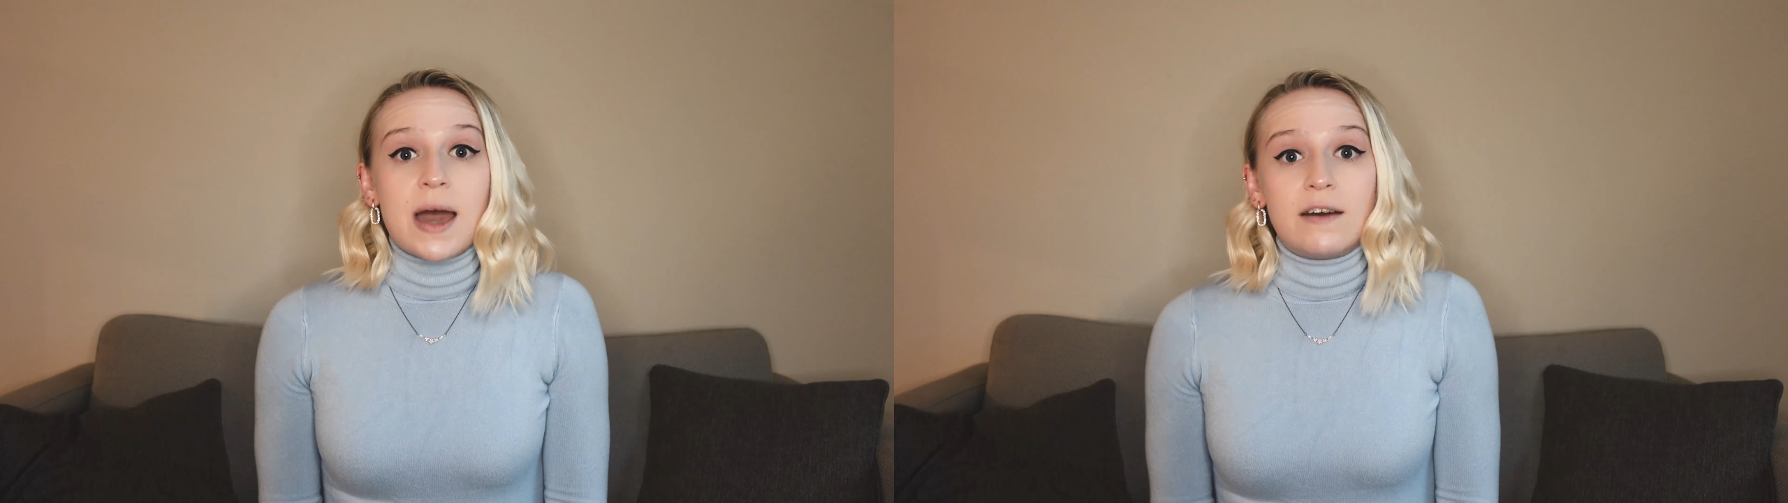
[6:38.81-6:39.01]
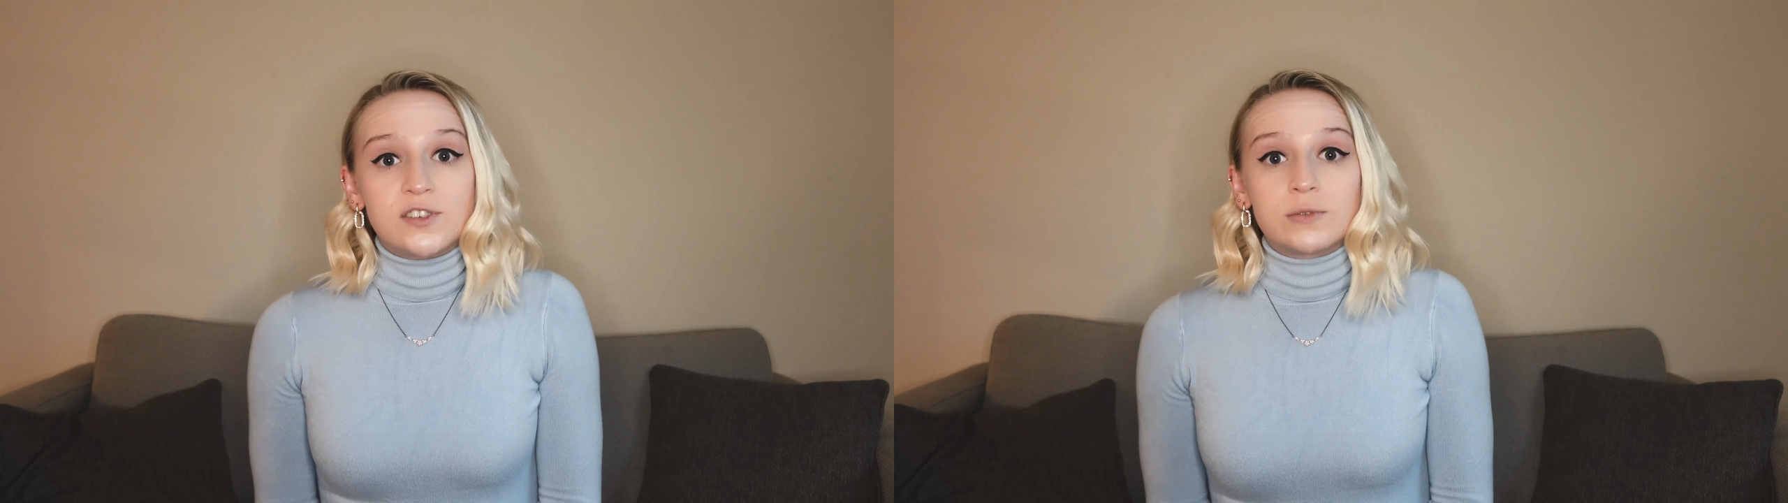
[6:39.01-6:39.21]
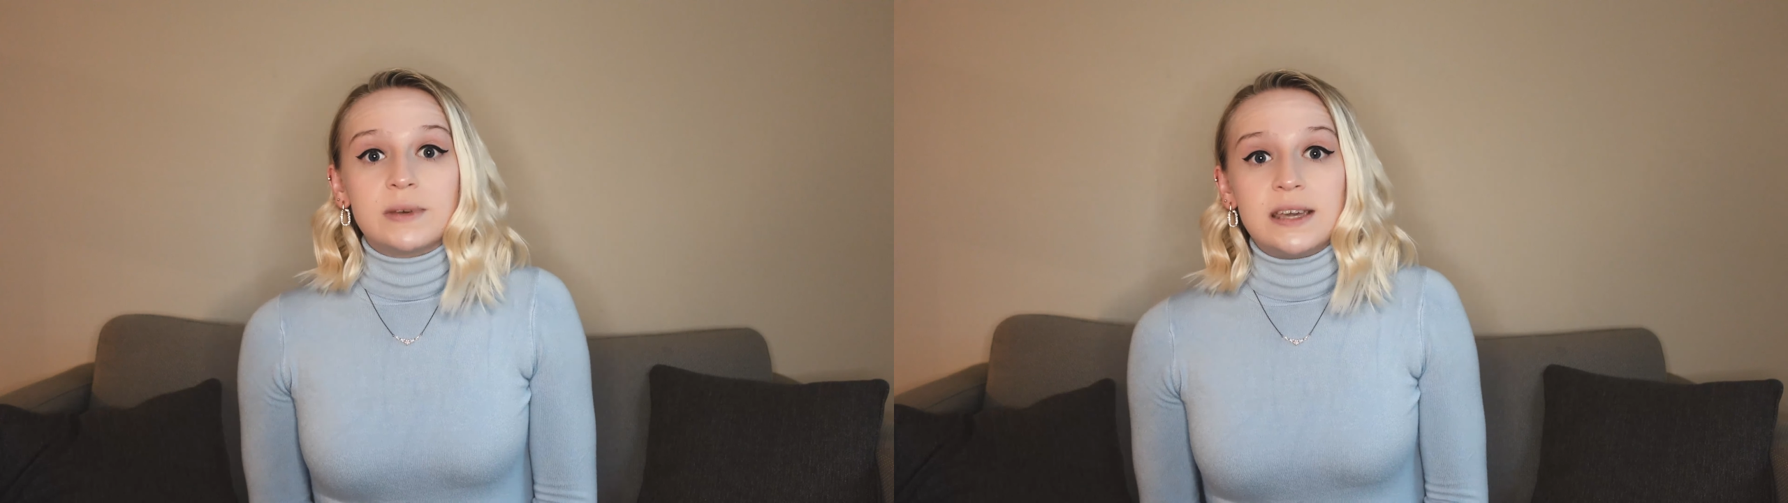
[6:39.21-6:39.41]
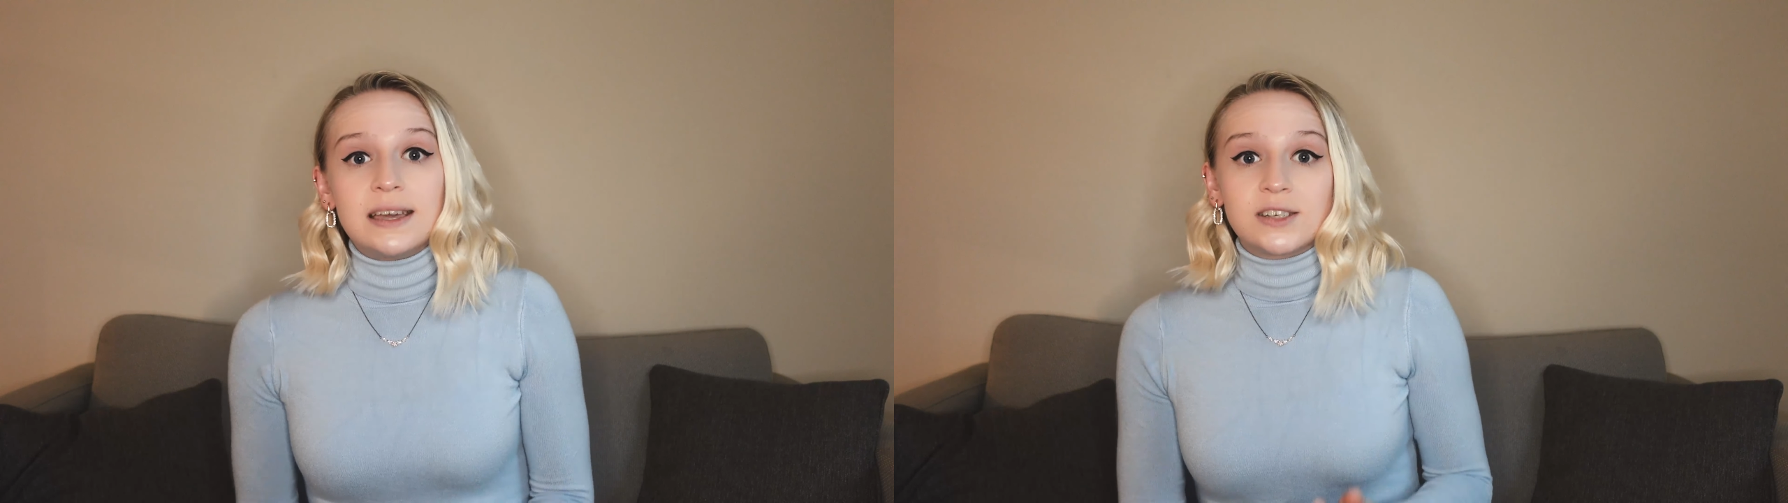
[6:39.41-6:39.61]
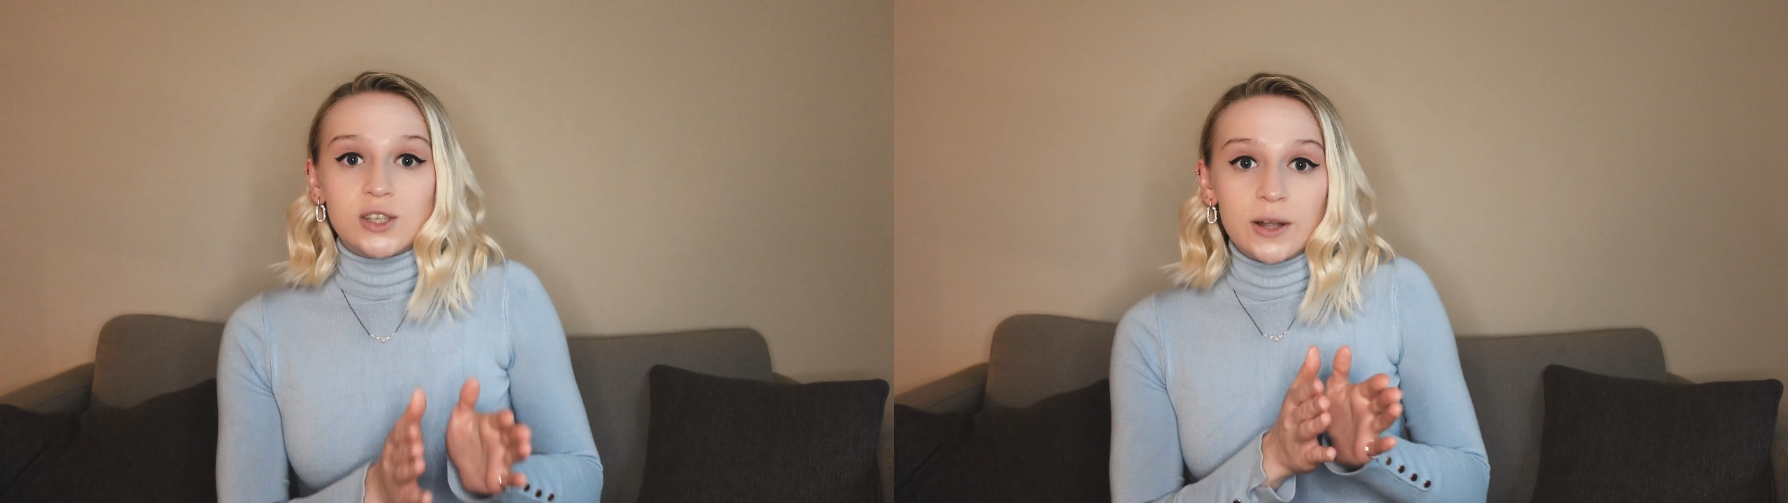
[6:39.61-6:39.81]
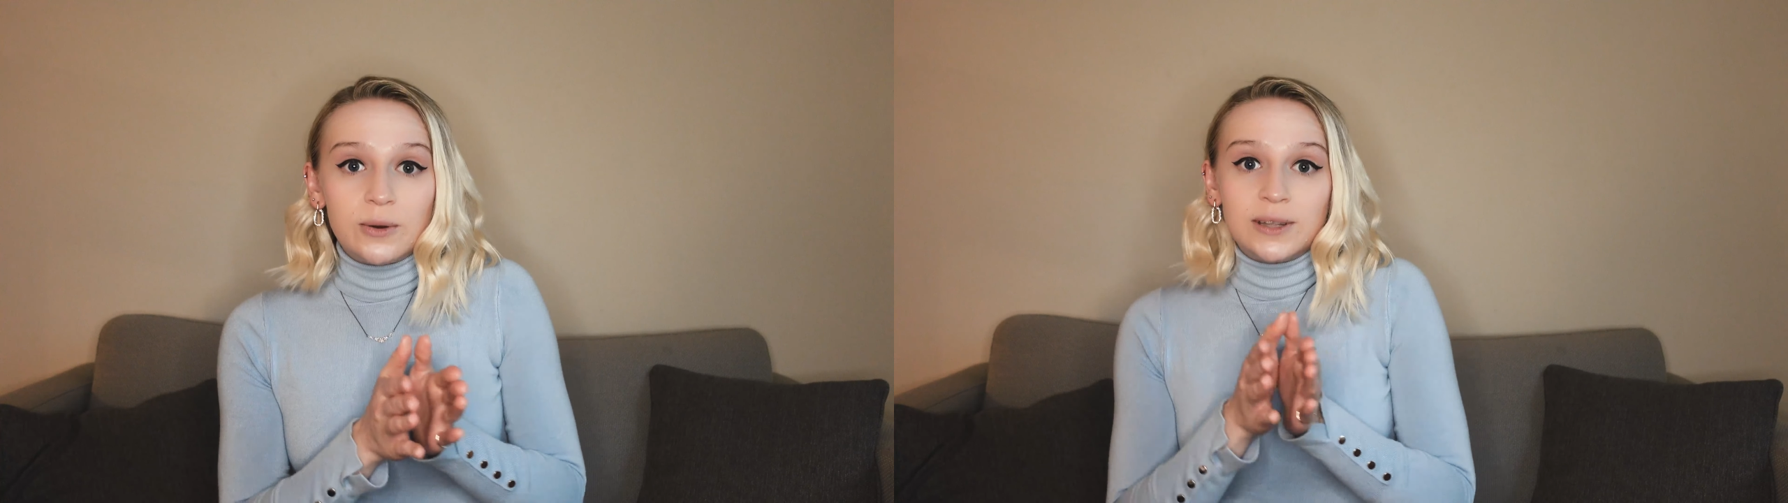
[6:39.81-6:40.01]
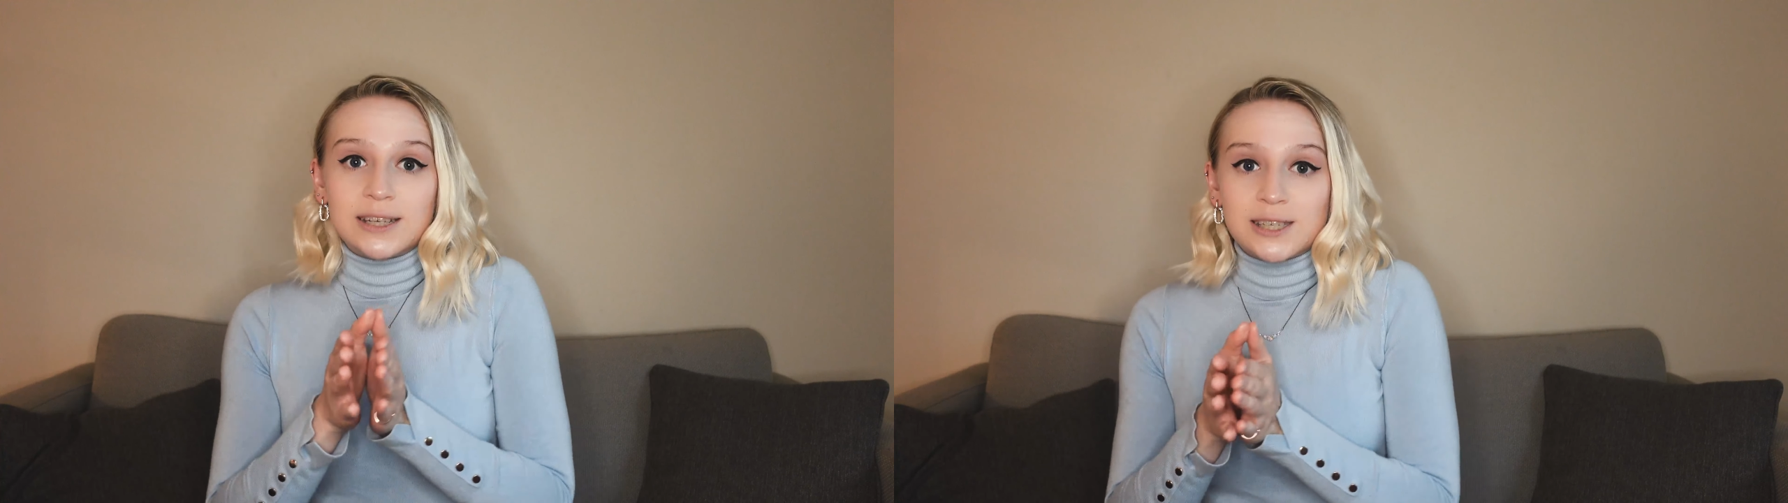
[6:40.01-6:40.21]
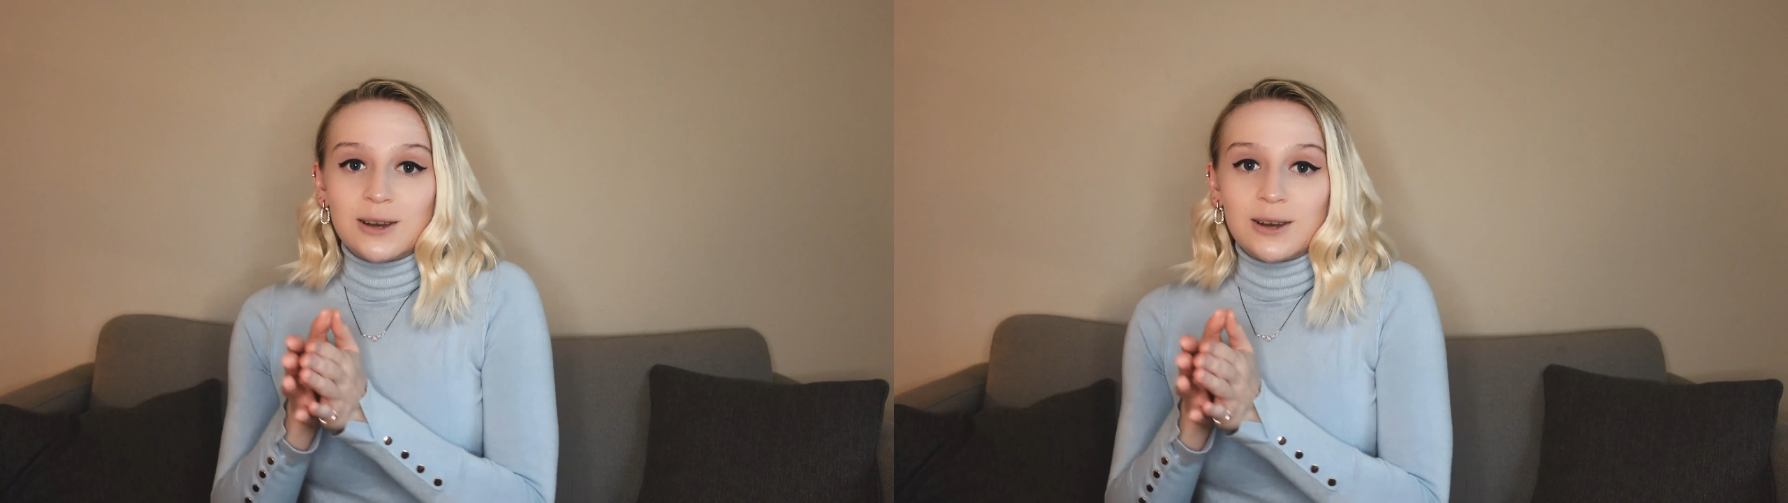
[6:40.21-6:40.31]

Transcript: after me and slowly